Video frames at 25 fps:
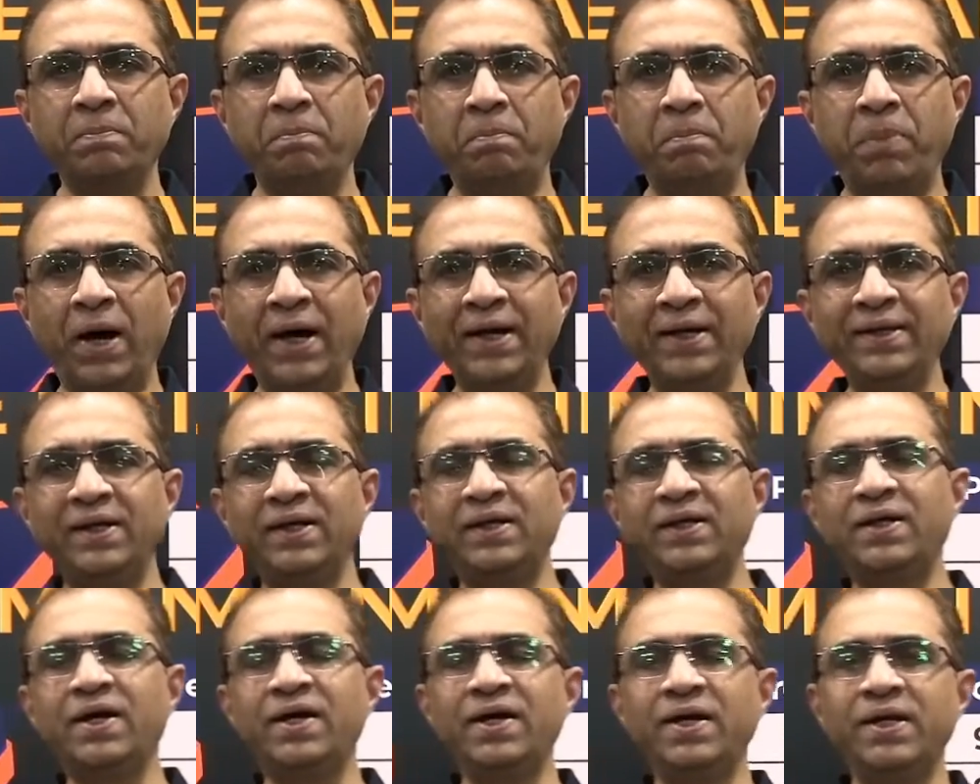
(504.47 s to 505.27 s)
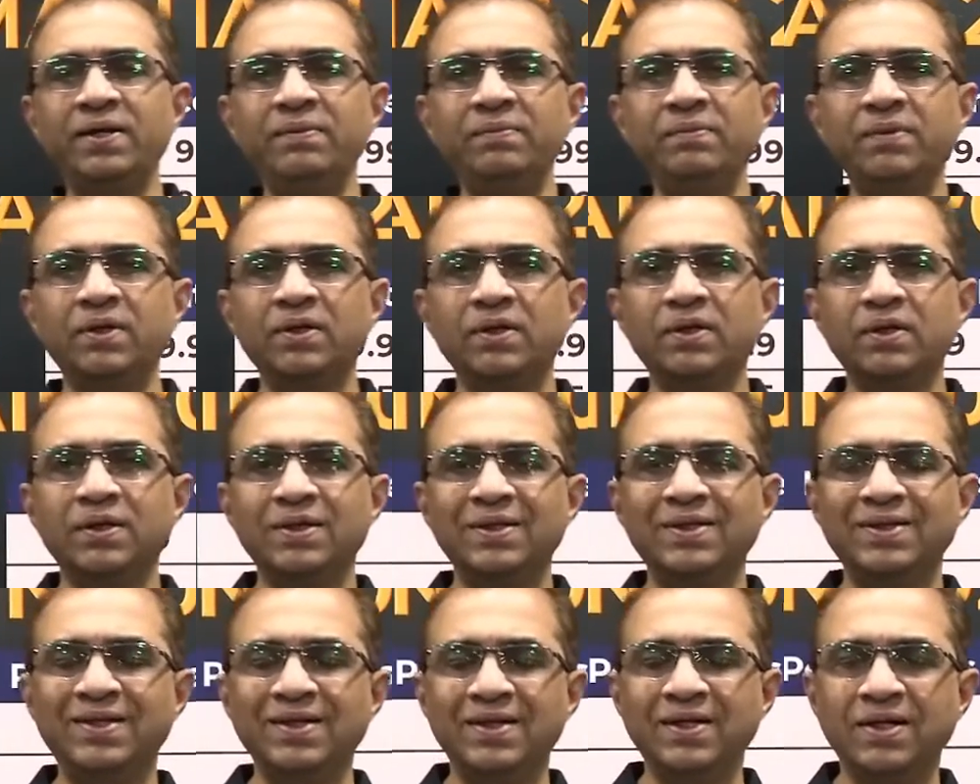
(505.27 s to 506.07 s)
By the time
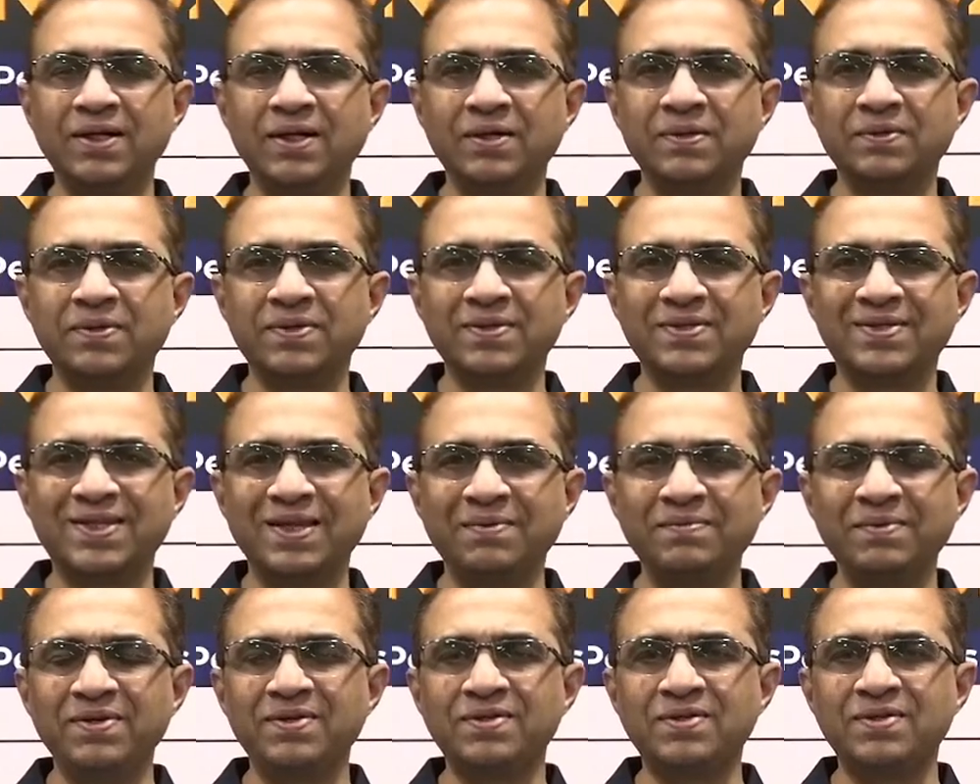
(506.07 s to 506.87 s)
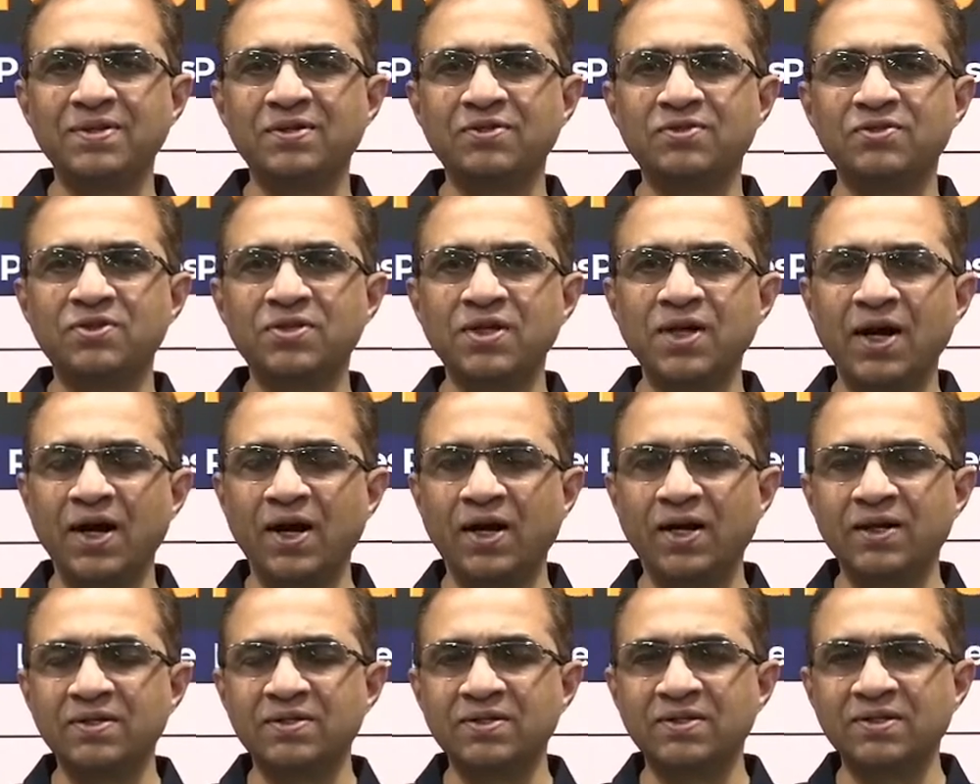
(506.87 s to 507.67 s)
the semester
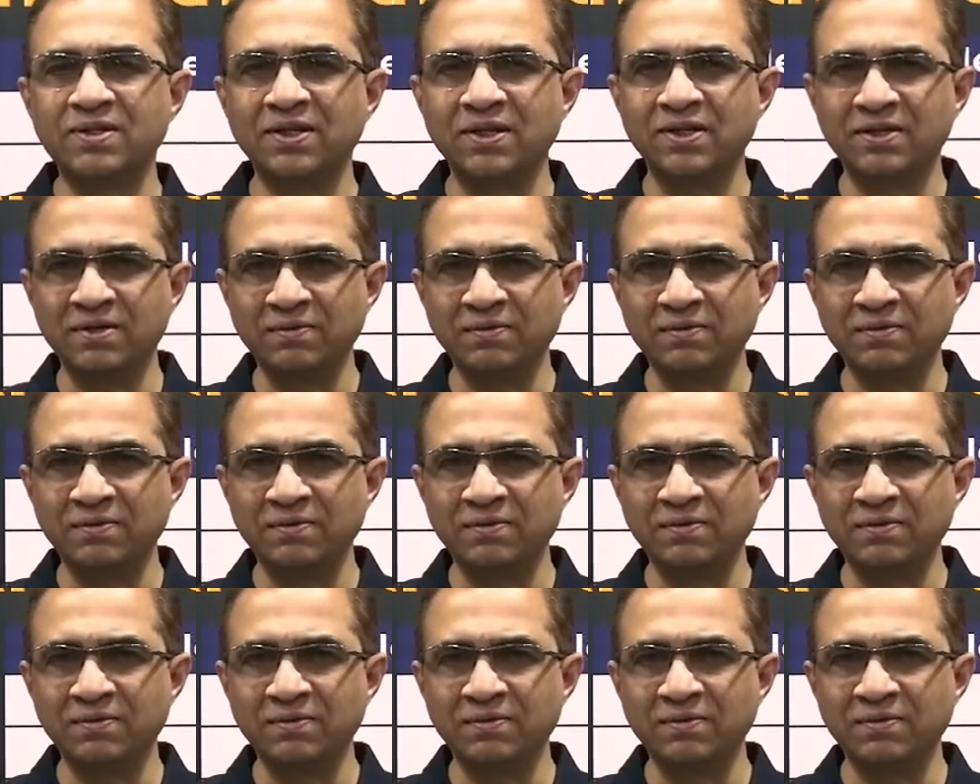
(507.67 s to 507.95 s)
starts,